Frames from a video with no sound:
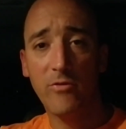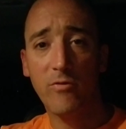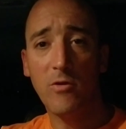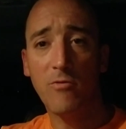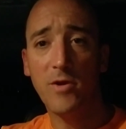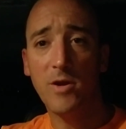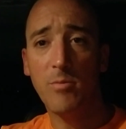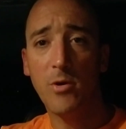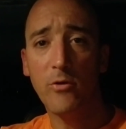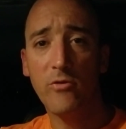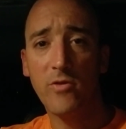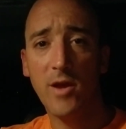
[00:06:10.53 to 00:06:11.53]
feel free to
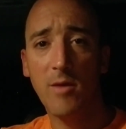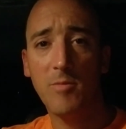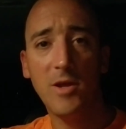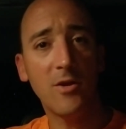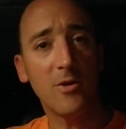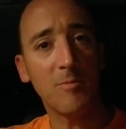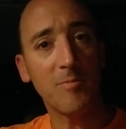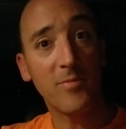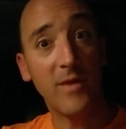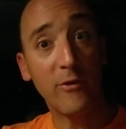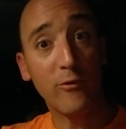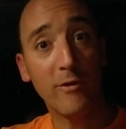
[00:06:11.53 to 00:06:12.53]
post them here.
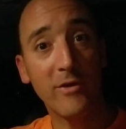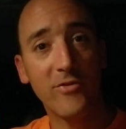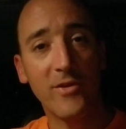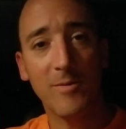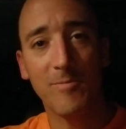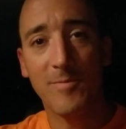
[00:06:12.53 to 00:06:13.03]
Thanks for listening.